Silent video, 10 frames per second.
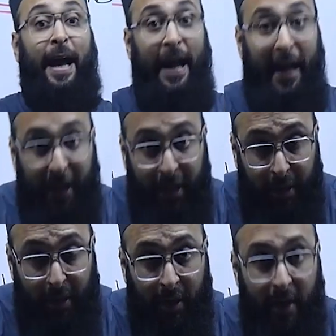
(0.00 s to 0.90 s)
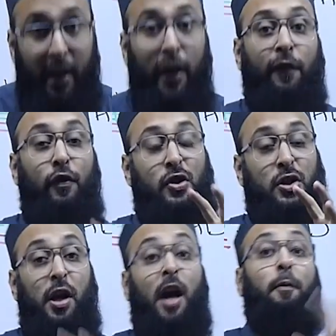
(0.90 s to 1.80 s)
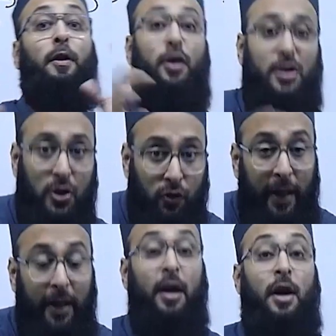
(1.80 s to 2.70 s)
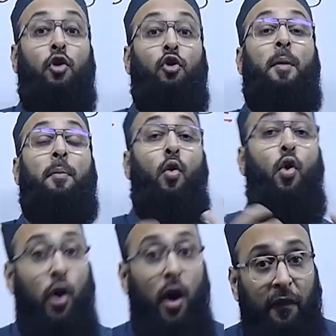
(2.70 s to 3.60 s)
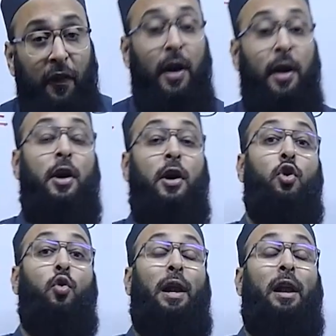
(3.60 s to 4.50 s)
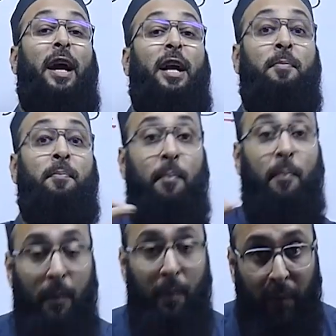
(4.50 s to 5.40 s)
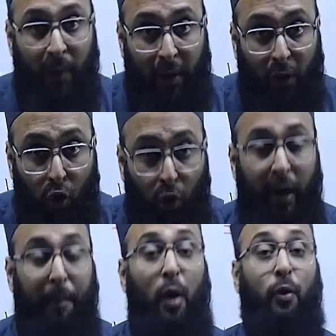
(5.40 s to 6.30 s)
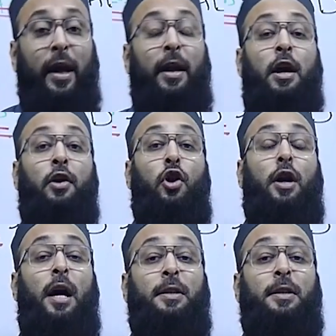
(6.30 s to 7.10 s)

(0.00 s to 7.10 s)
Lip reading: And if you start with your strength, you'll be more confident. You will write good about it. Your